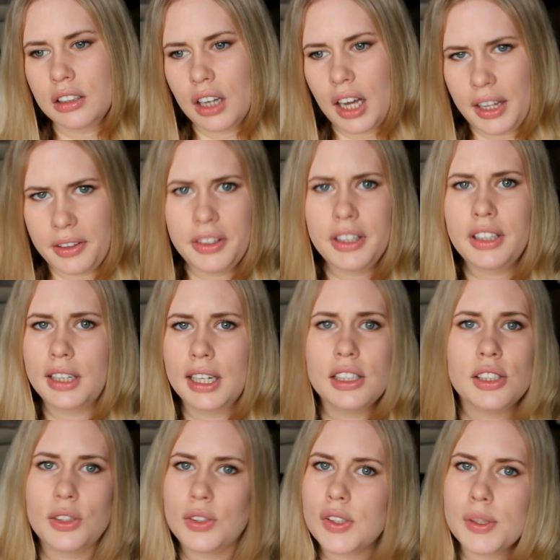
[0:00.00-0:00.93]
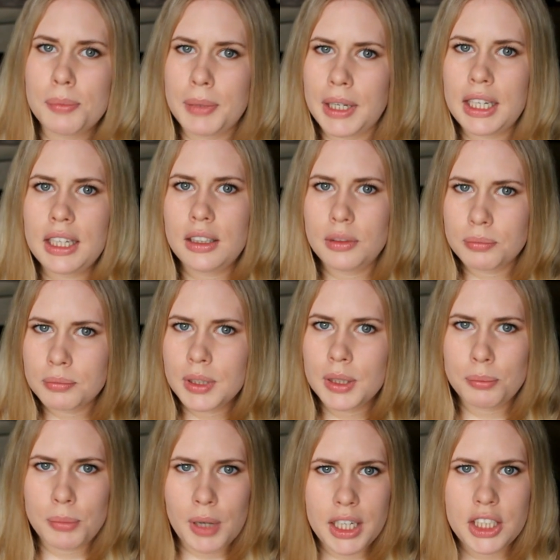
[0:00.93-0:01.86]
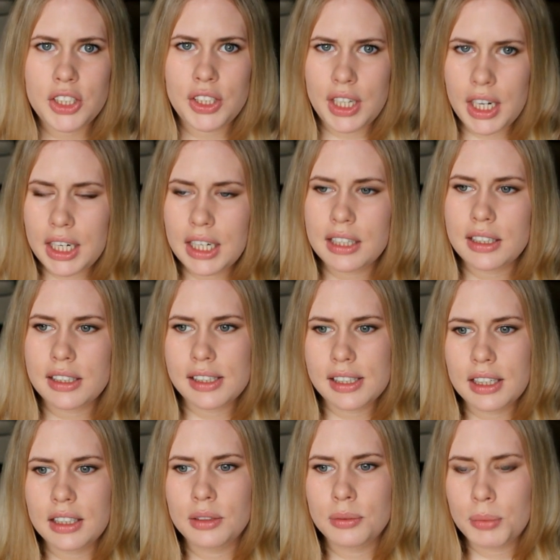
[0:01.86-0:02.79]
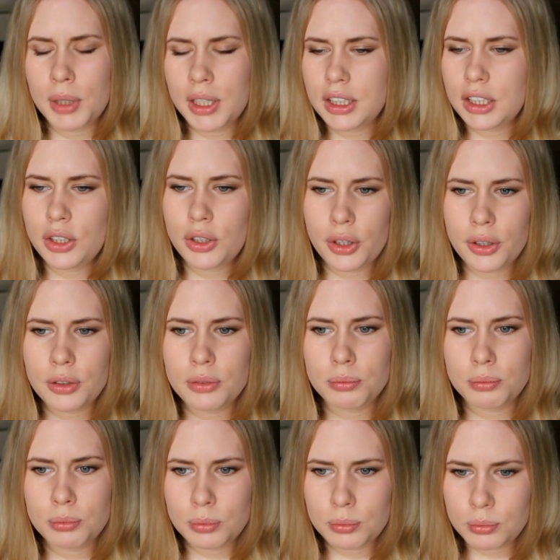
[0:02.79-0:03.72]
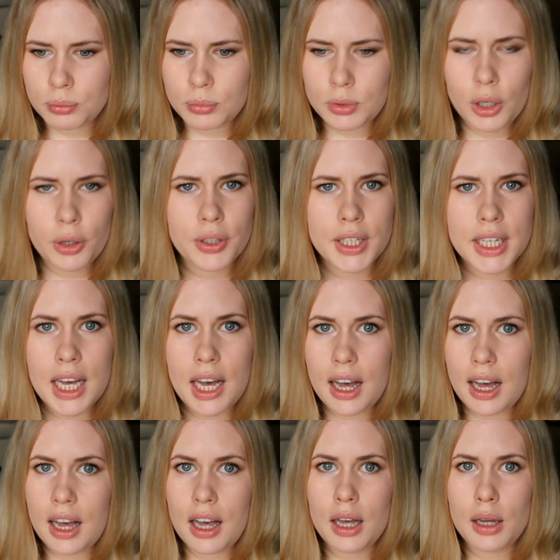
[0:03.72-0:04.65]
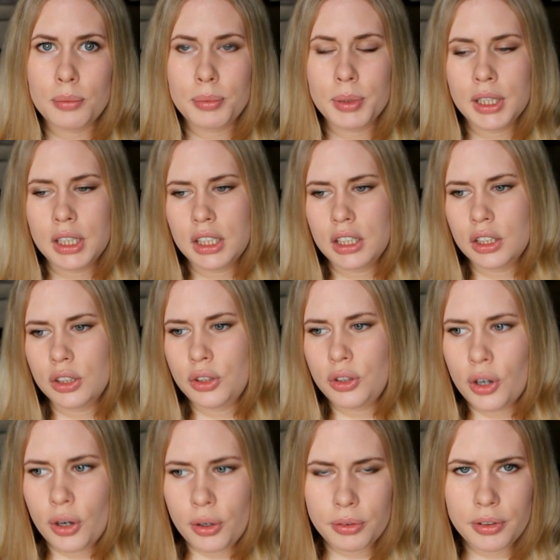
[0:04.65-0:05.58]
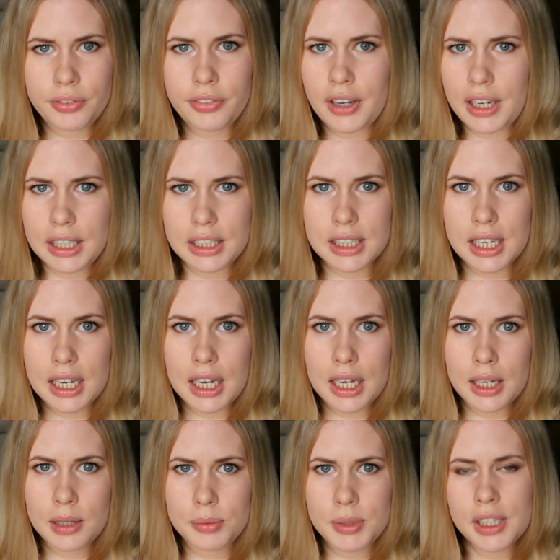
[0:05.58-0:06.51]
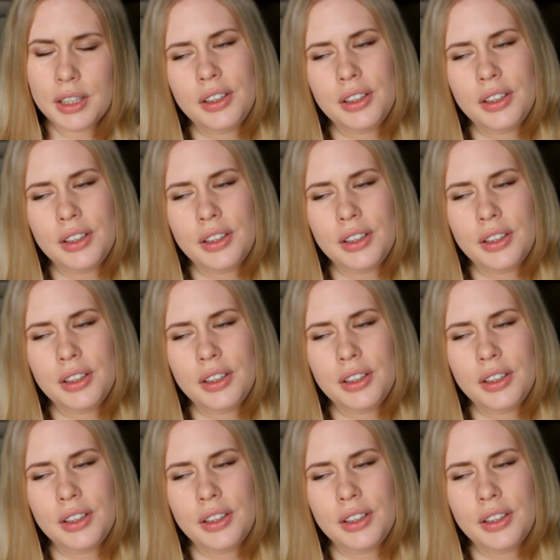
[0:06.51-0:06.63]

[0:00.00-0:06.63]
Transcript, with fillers: I think that suits me and my genetics and my, you know, low carb, no refined carbs.